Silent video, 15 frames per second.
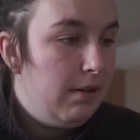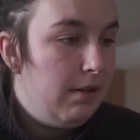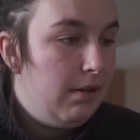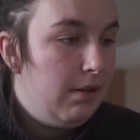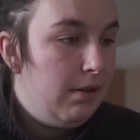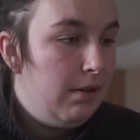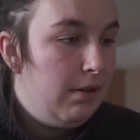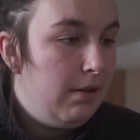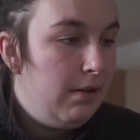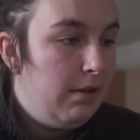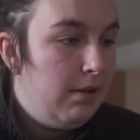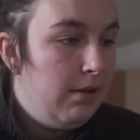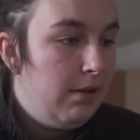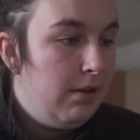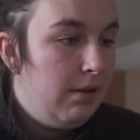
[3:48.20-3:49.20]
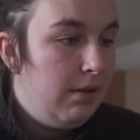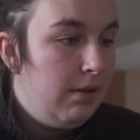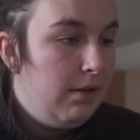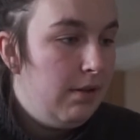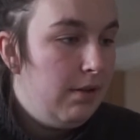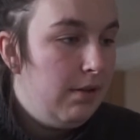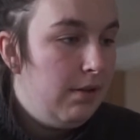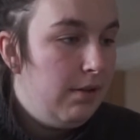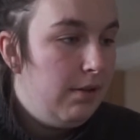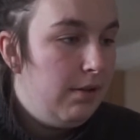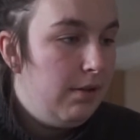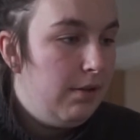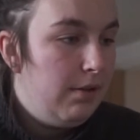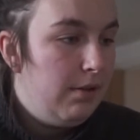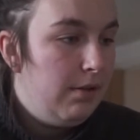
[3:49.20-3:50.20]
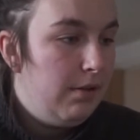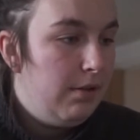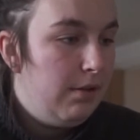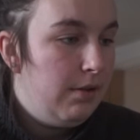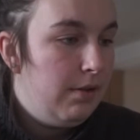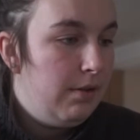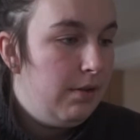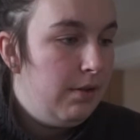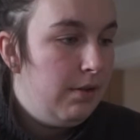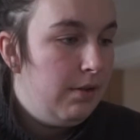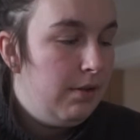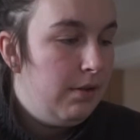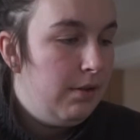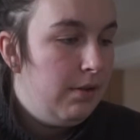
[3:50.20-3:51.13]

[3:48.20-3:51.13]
No one is speaking in this clip.